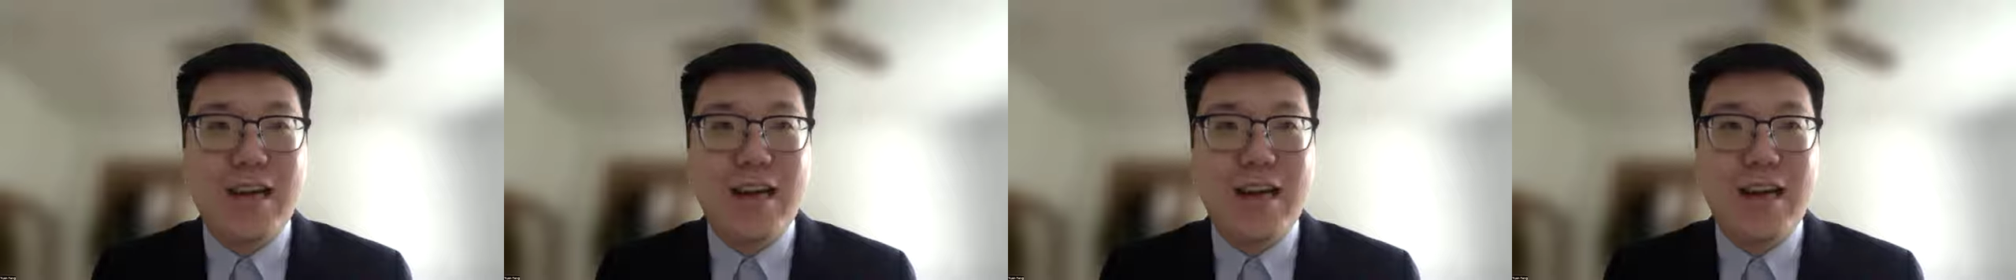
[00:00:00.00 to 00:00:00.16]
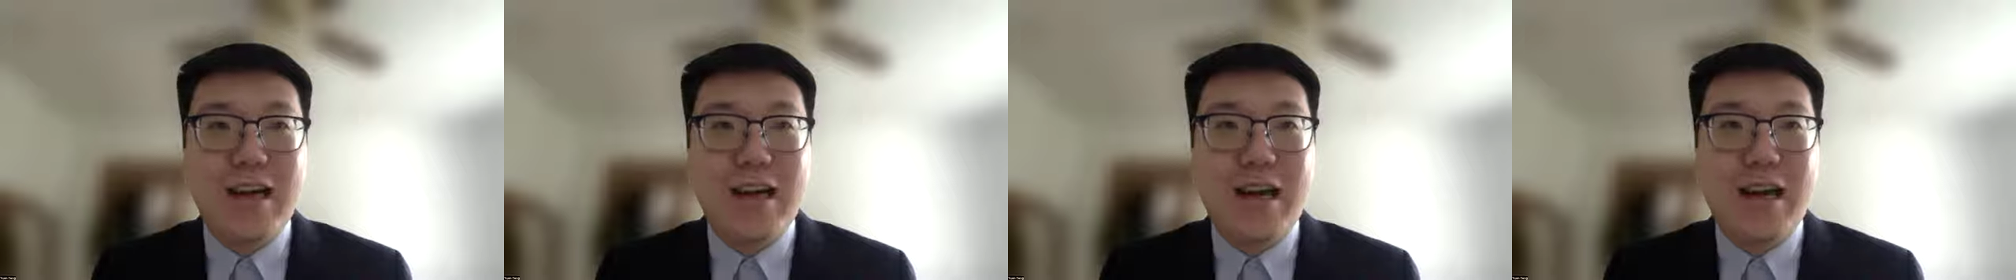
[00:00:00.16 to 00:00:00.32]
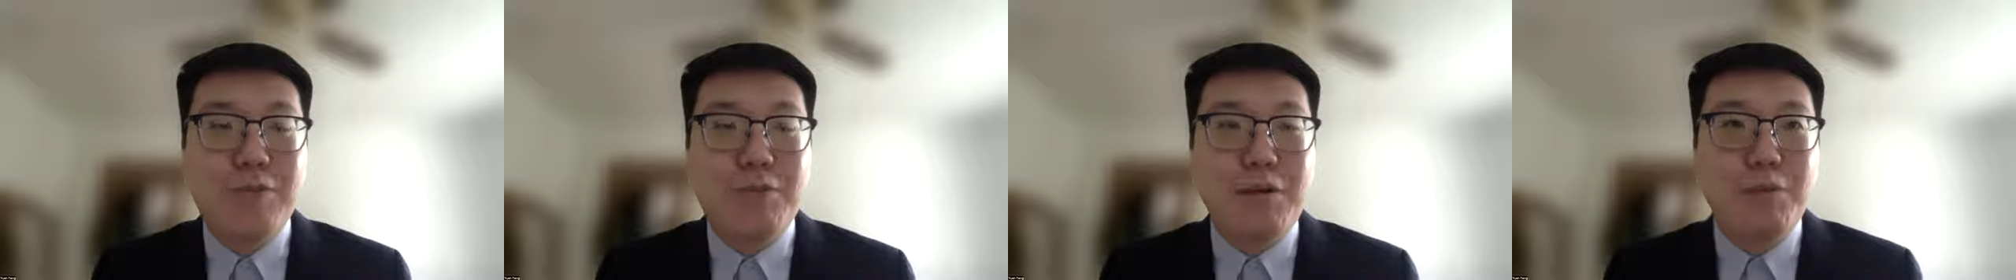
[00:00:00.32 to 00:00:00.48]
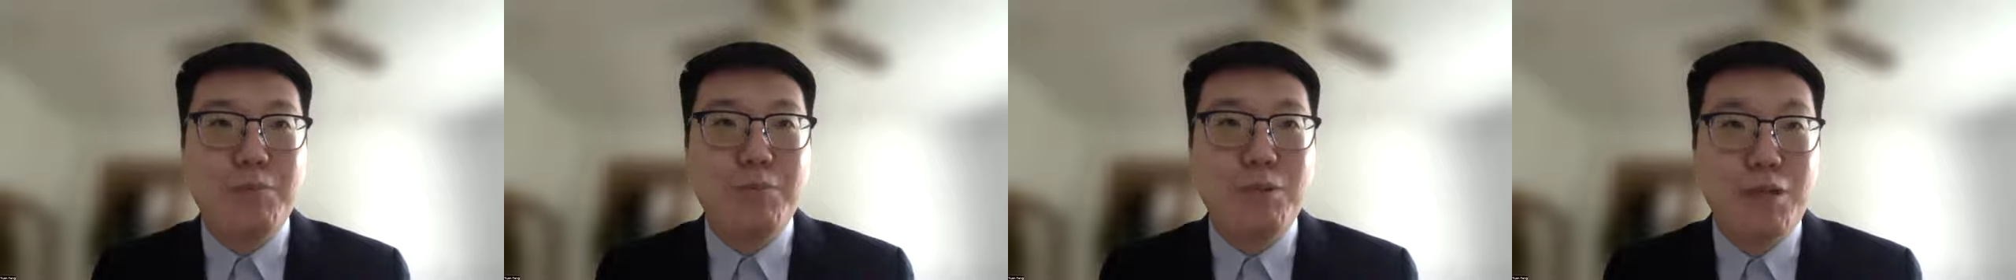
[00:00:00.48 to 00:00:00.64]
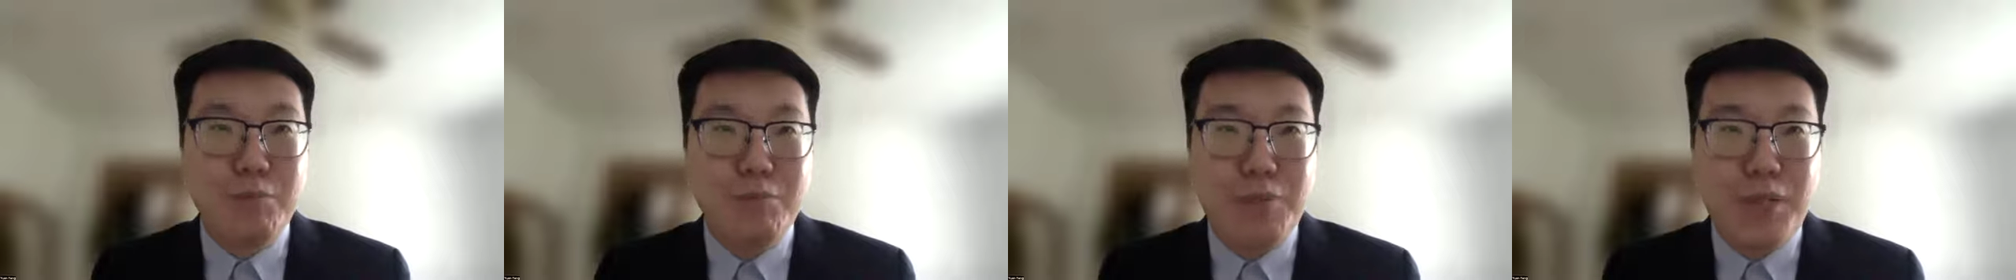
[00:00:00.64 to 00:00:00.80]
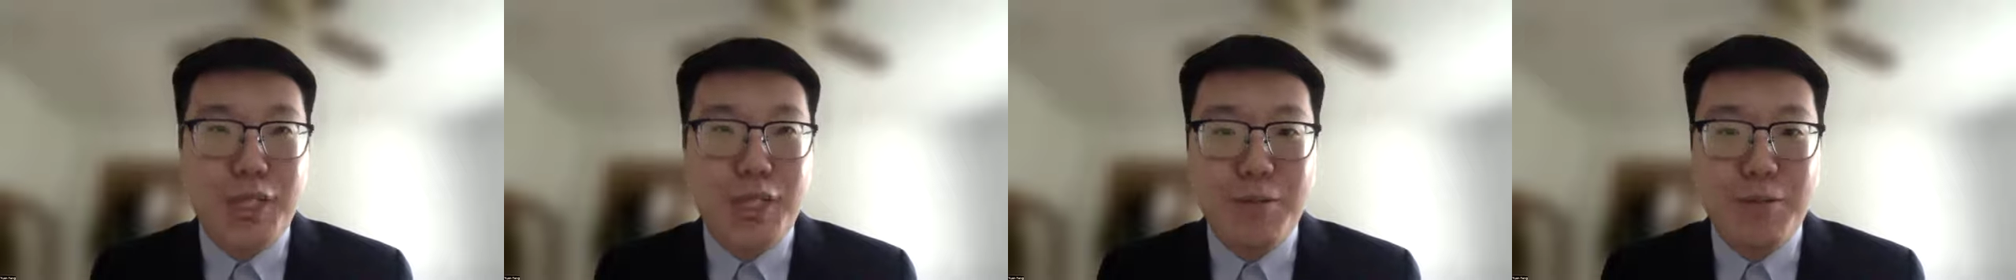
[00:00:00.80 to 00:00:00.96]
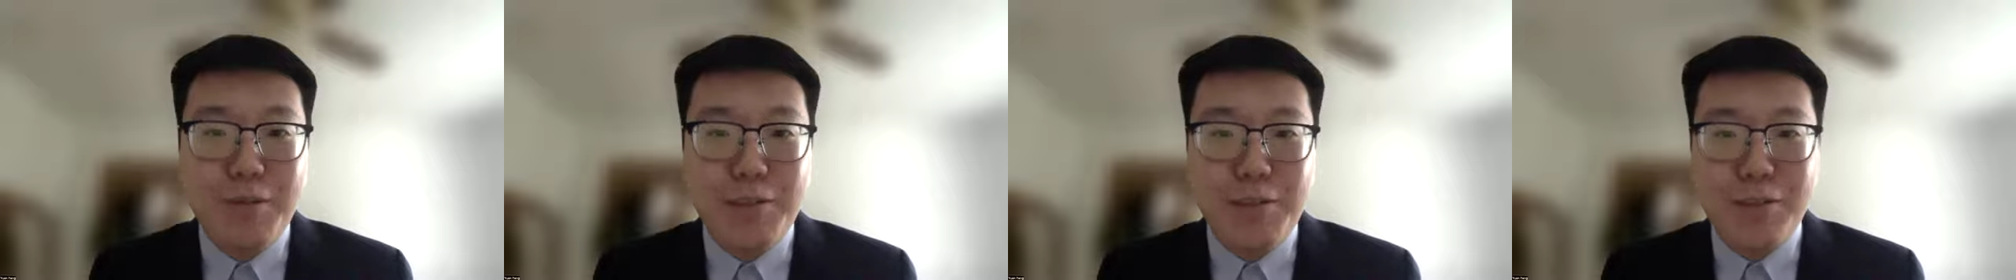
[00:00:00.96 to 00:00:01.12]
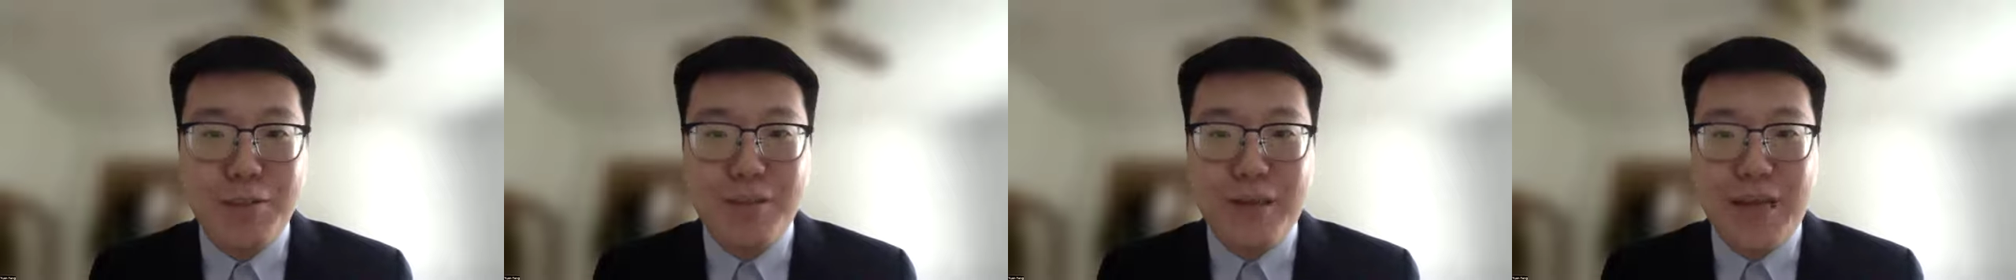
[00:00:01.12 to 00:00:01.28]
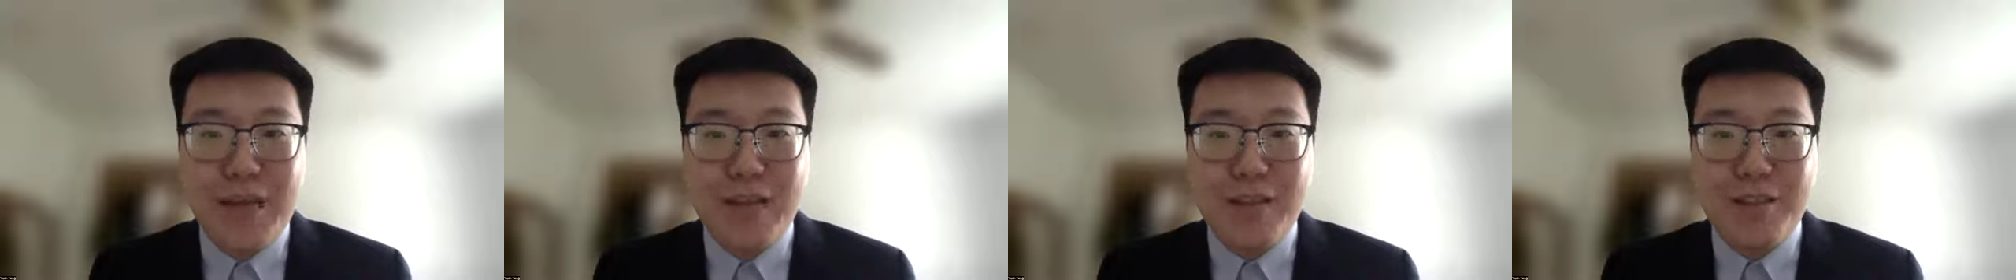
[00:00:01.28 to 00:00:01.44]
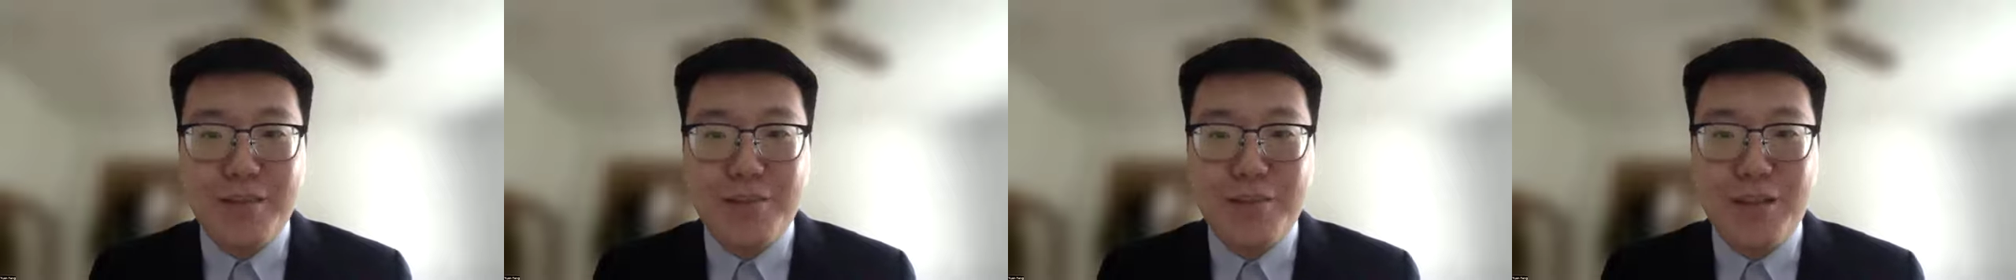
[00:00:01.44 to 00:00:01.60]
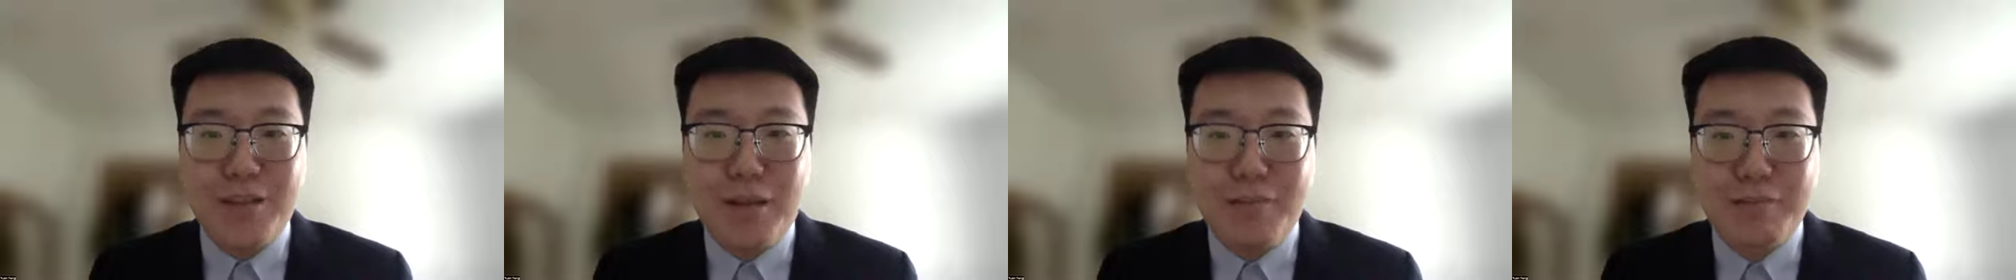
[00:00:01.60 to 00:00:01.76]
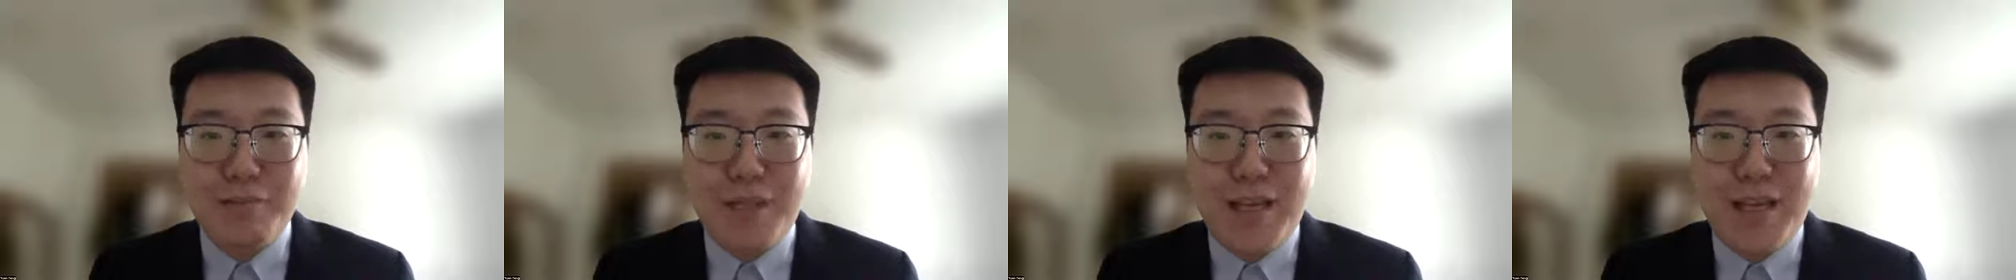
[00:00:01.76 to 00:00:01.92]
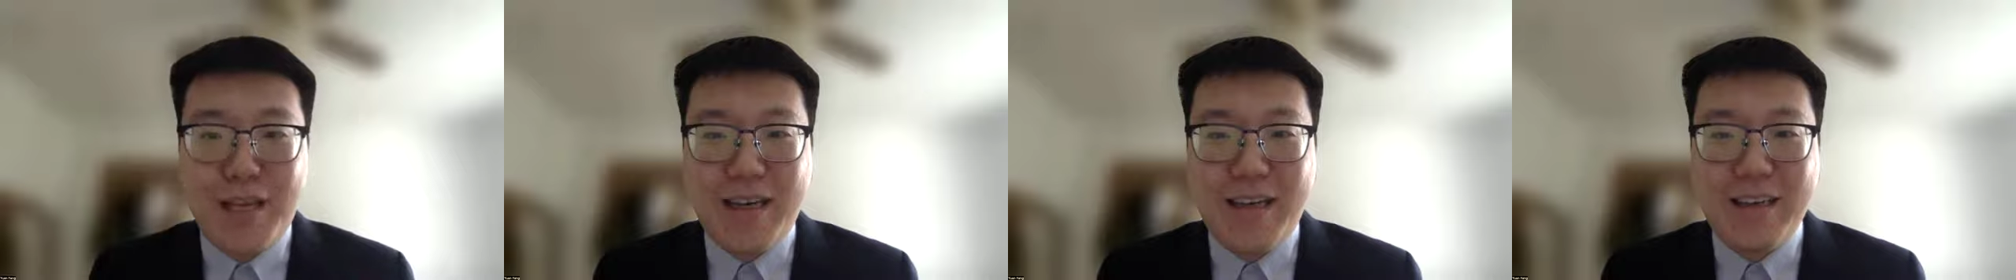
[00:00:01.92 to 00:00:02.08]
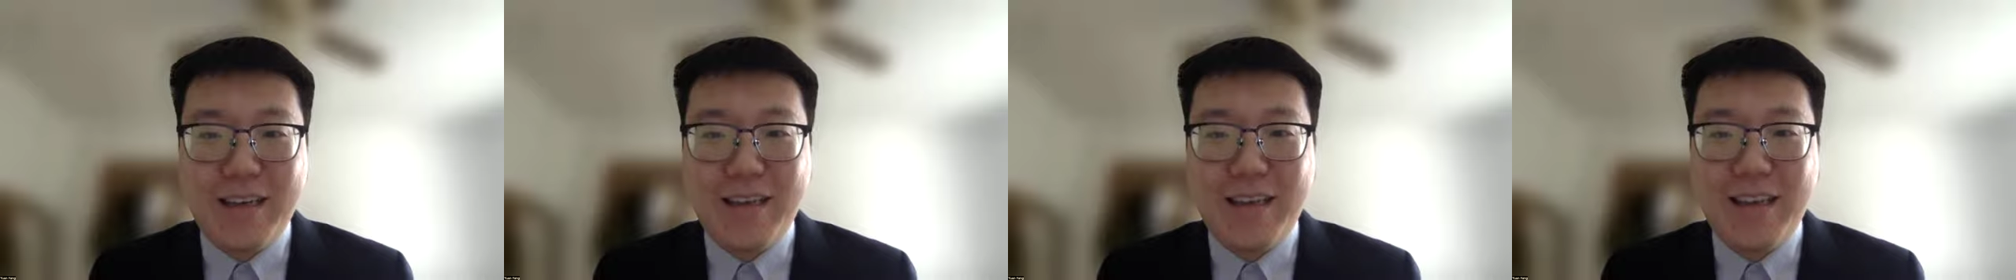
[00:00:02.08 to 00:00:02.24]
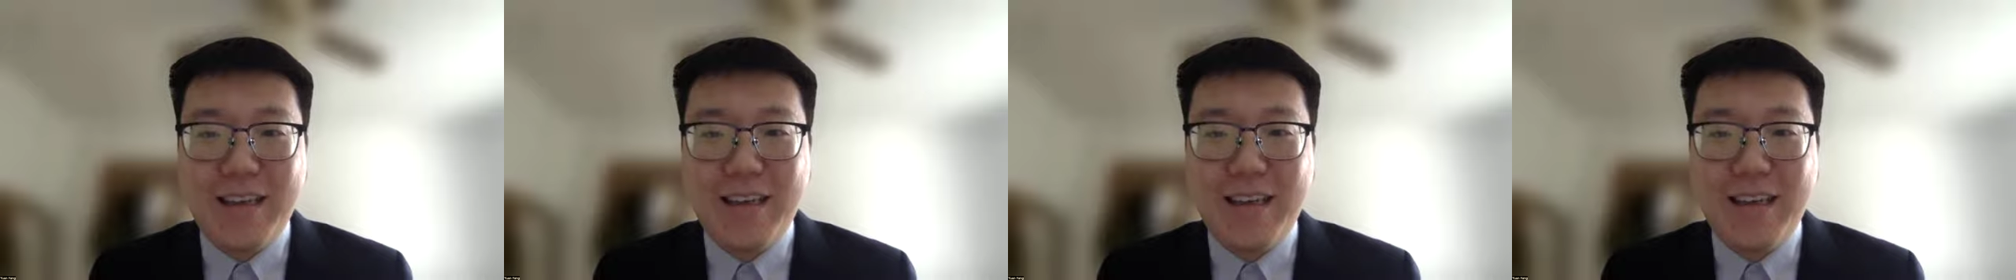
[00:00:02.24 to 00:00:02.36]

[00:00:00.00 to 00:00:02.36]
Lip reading: hiring more people to get the job done?